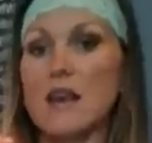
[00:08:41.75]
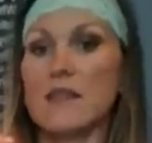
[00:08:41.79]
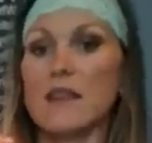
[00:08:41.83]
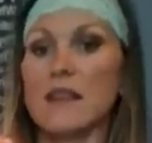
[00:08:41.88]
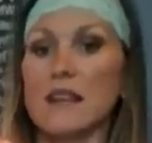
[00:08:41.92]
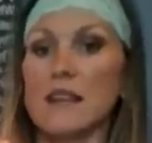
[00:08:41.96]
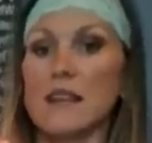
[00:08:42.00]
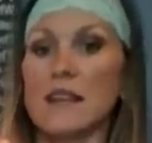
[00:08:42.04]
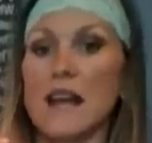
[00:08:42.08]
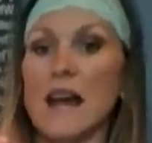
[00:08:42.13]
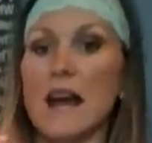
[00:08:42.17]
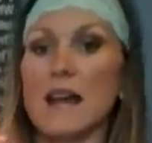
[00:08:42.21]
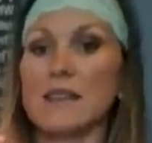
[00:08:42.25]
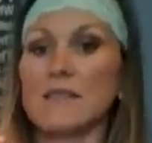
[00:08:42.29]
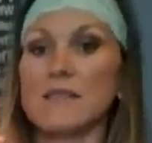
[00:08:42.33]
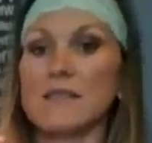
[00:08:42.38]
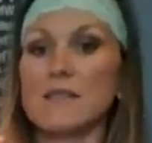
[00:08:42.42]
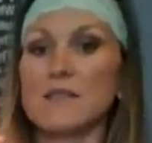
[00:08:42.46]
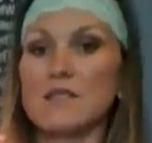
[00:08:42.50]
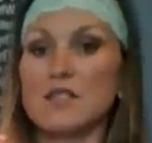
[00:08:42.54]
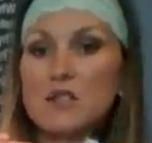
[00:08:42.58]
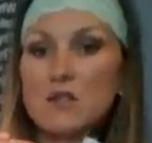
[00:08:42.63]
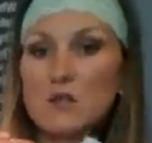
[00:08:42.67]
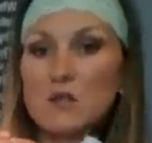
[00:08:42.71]
then it
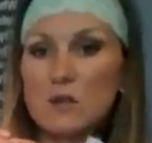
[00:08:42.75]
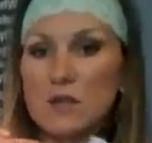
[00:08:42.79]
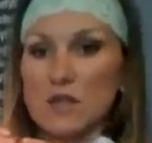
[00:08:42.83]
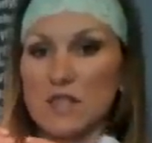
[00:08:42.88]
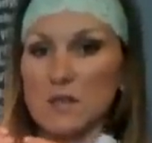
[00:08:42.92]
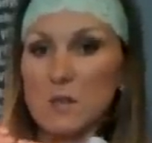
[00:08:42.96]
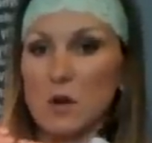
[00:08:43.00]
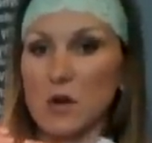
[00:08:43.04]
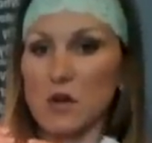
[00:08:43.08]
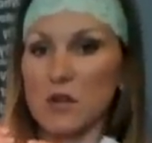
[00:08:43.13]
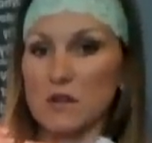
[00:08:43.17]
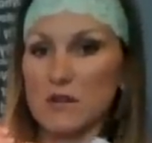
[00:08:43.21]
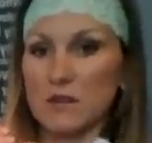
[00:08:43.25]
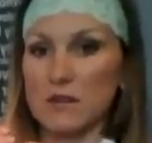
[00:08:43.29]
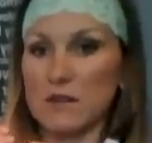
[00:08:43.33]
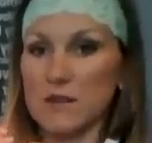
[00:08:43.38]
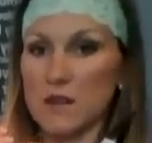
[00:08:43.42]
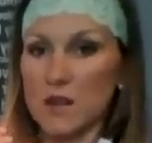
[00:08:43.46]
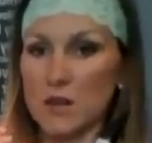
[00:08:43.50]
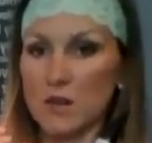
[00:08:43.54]
adds to this person's